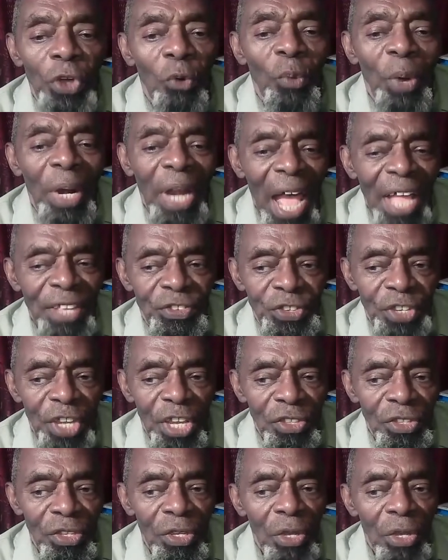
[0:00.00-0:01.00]
So when I
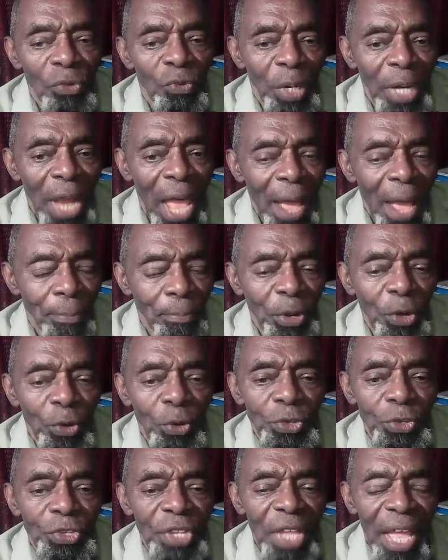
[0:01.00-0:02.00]

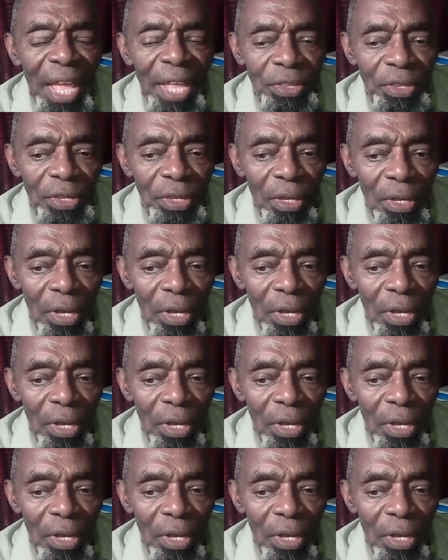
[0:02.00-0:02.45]
post that